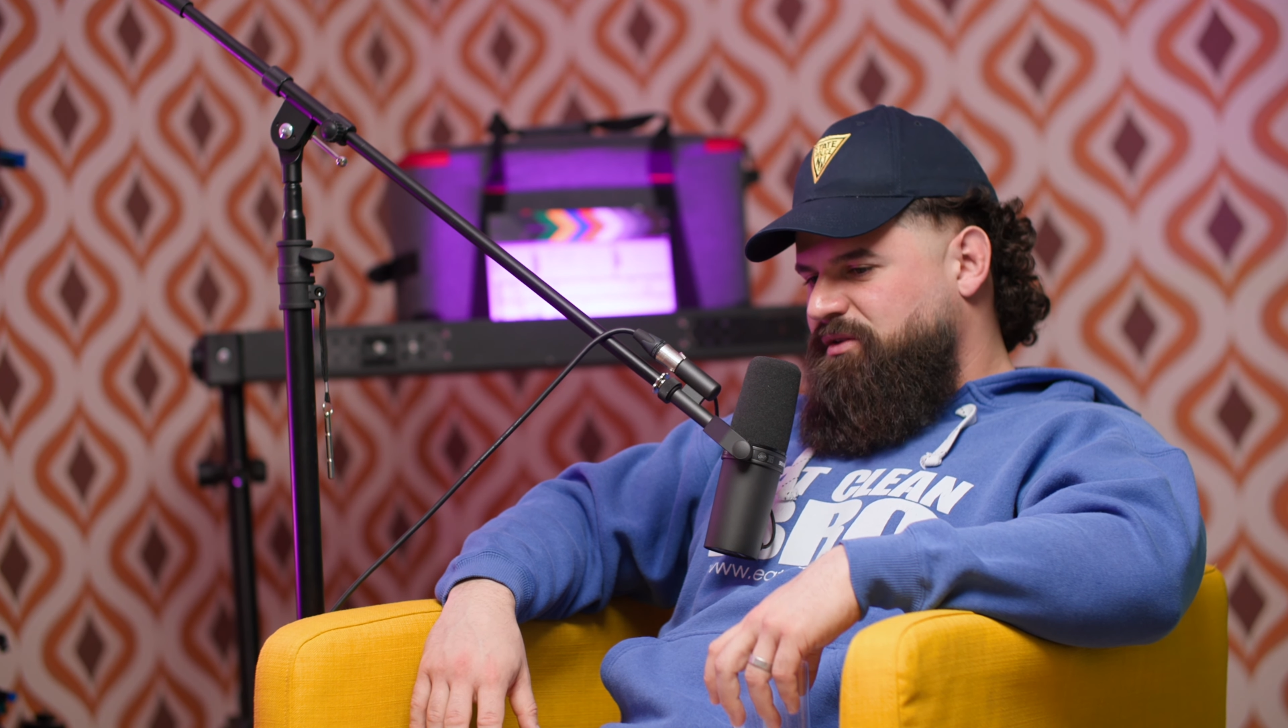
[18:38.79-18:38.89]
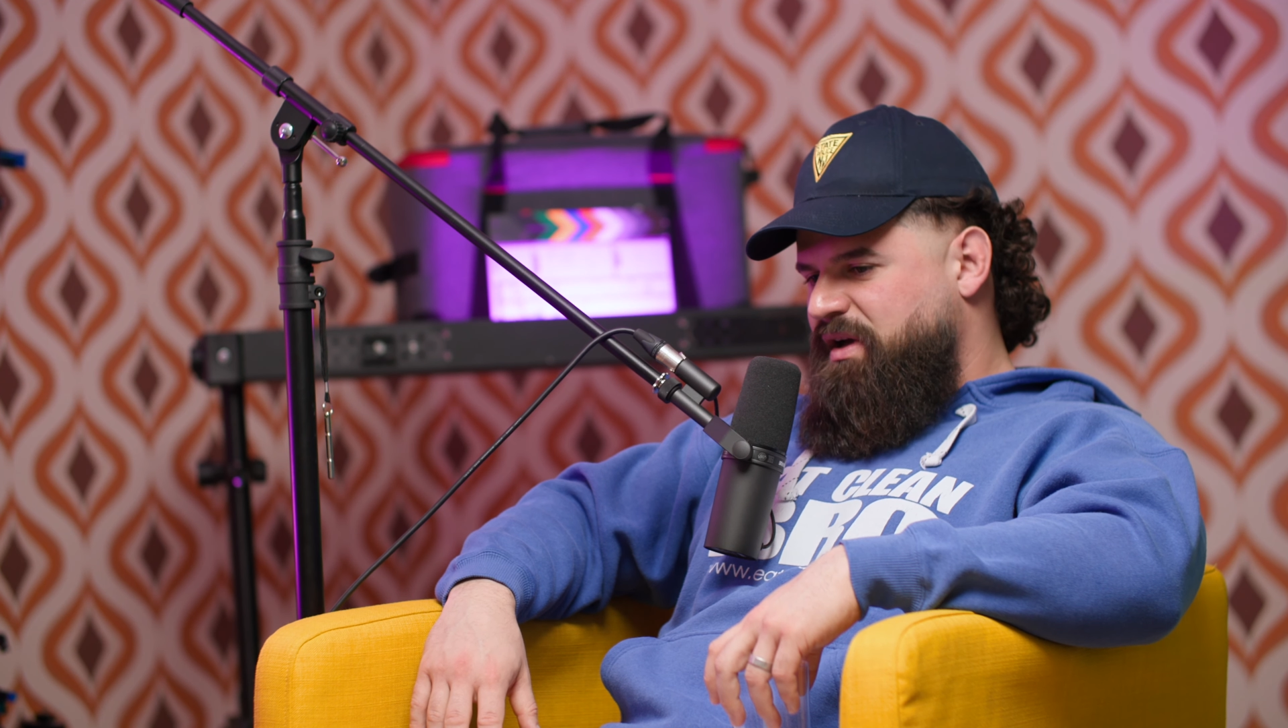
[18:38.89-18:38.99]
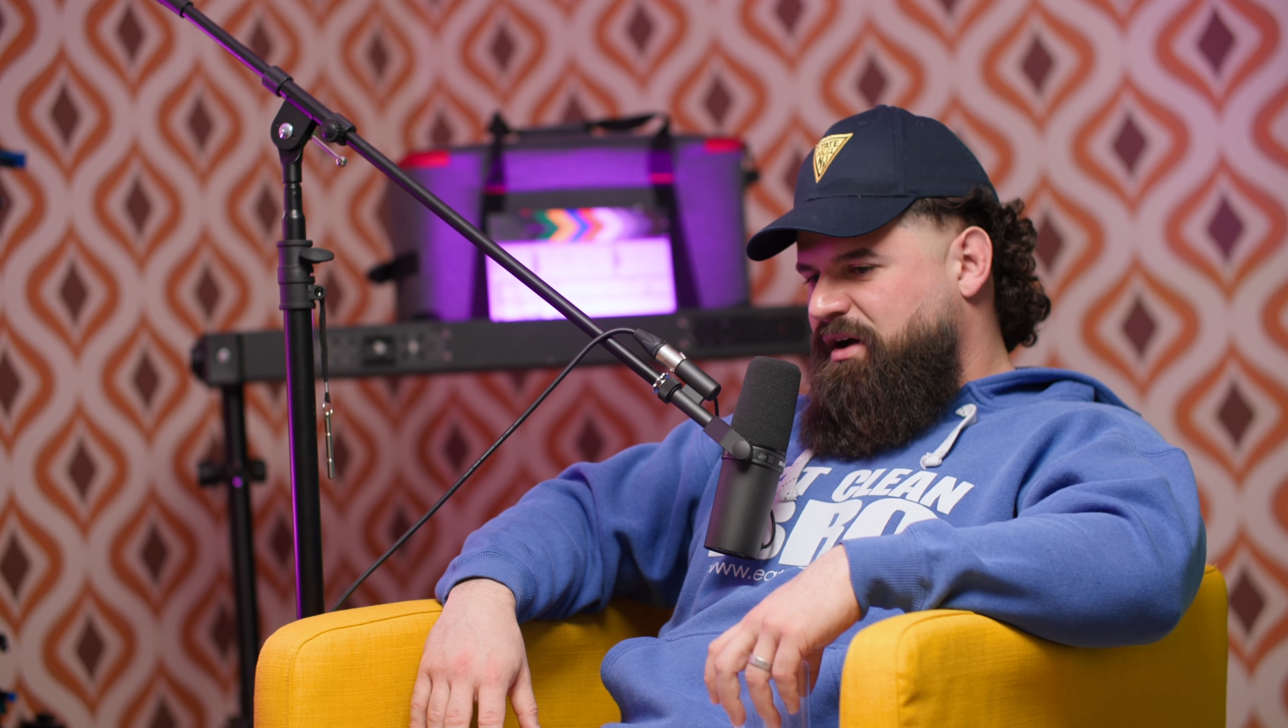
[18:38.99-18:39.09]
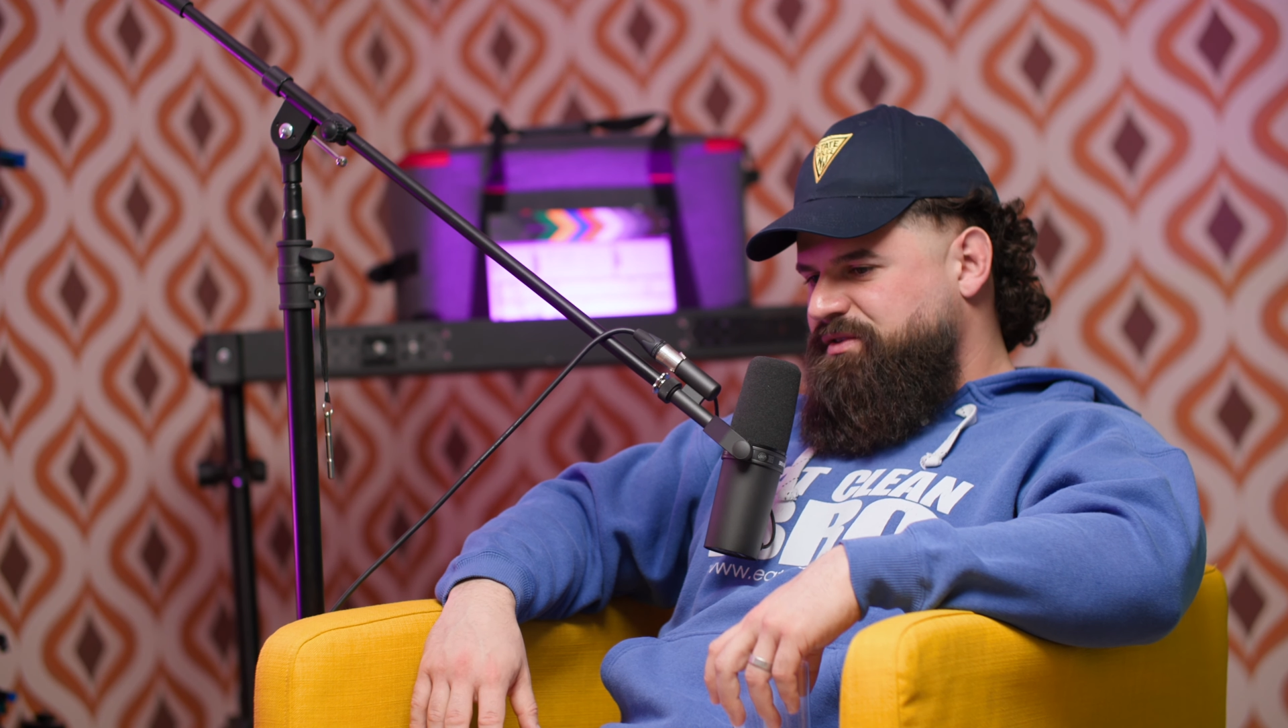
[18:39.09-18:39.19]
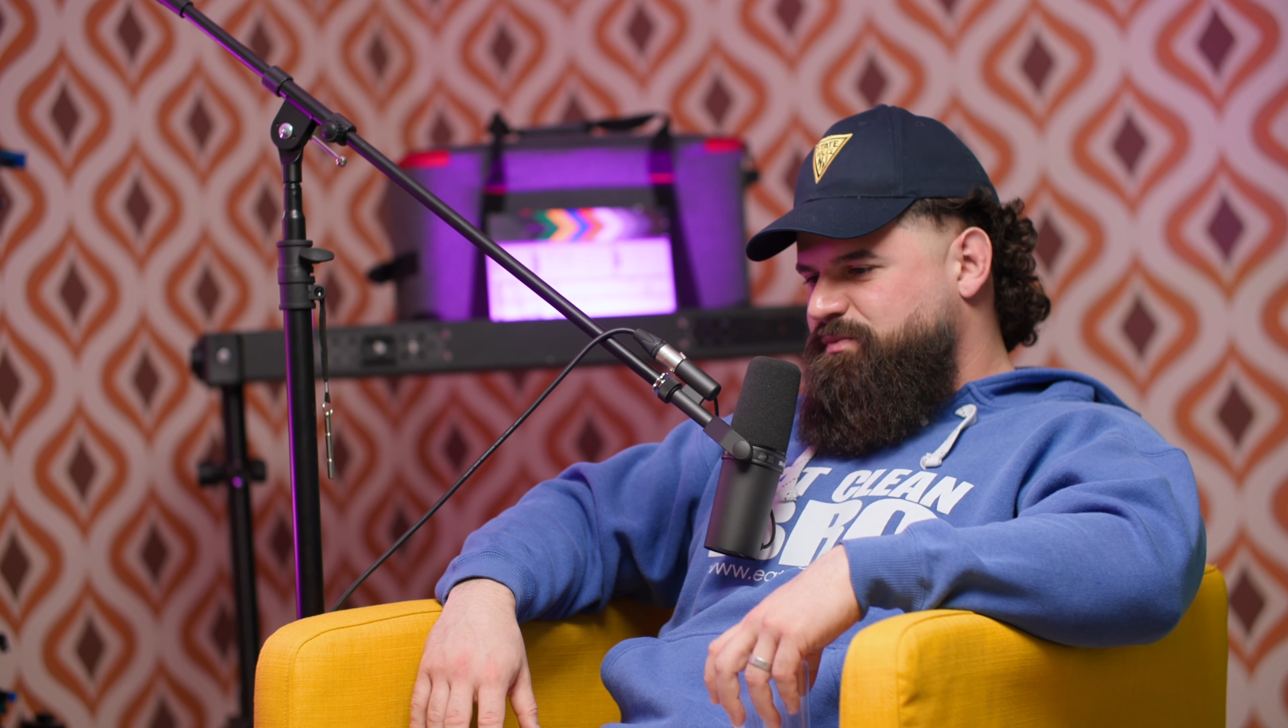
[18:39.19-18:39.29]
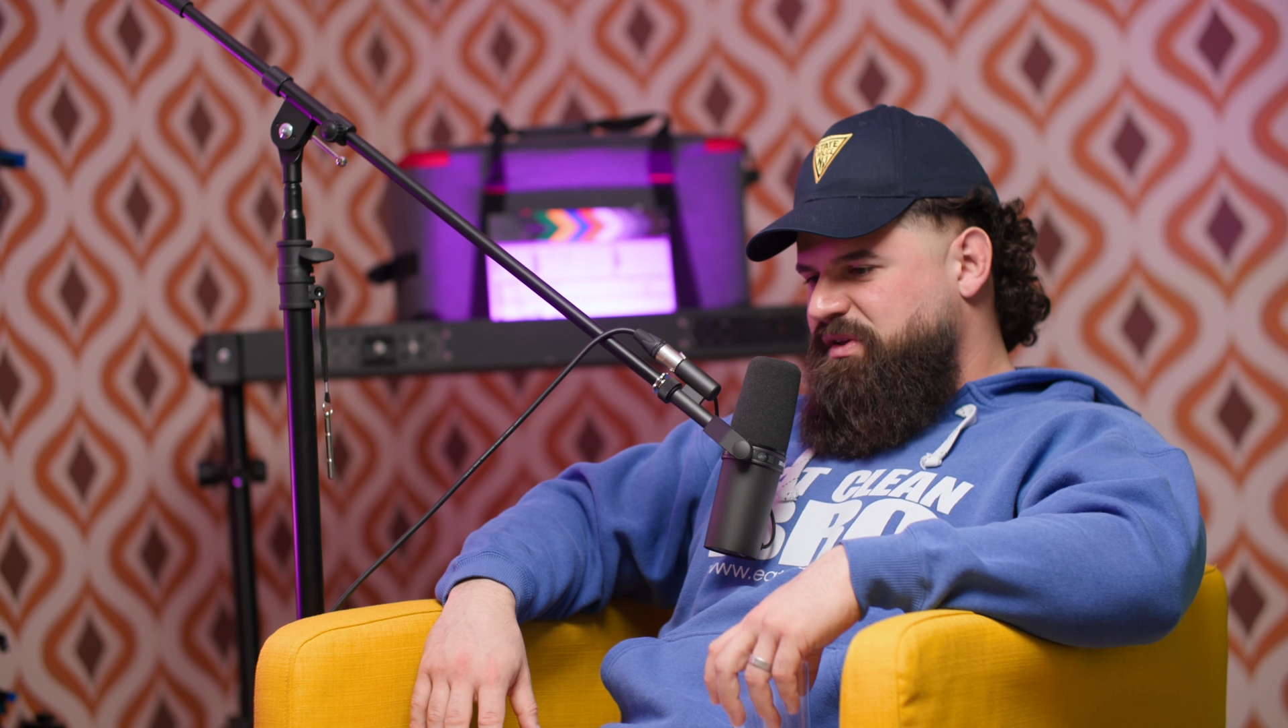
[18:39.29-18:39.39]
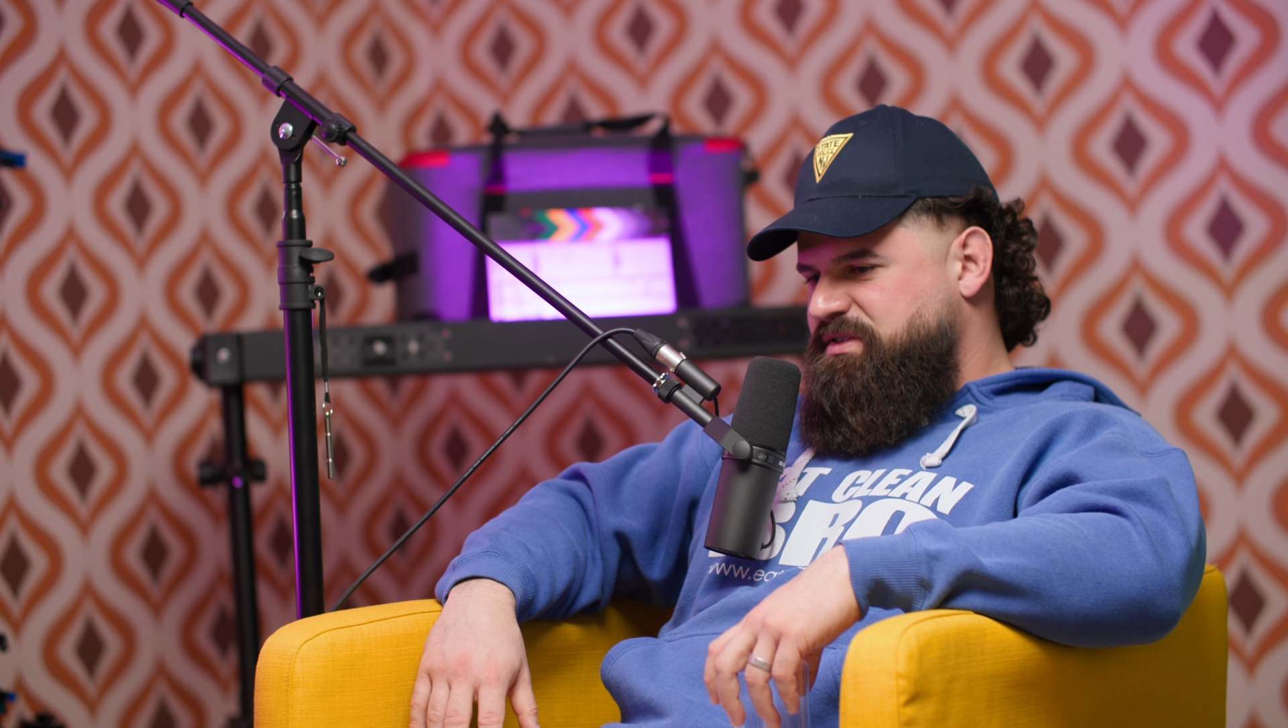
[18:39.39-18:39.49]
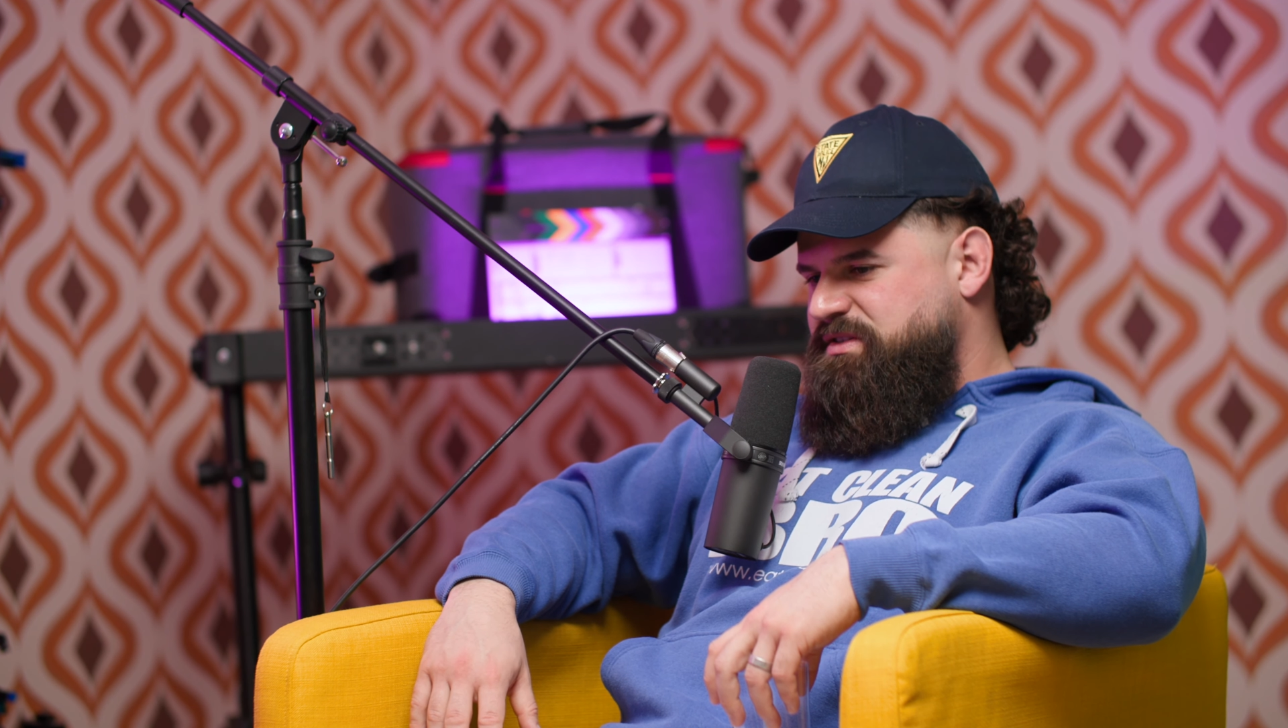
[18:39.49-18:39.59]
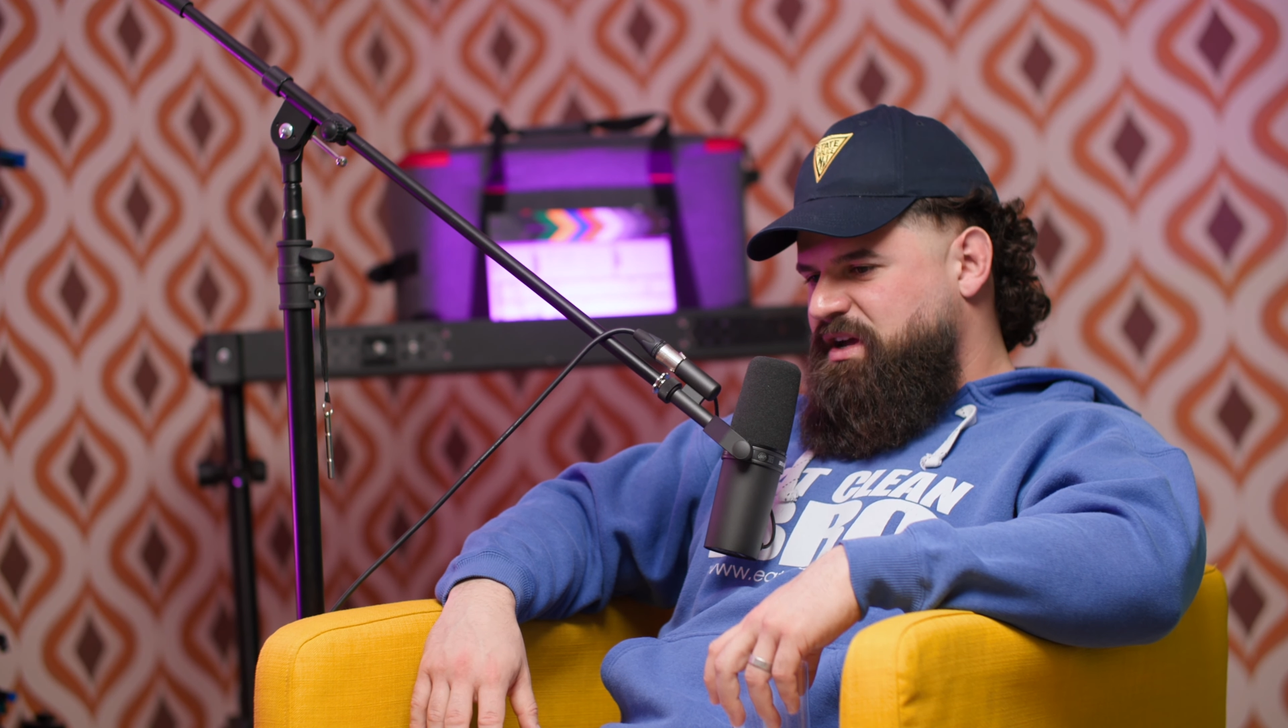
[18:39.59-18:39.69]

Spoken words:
bounce business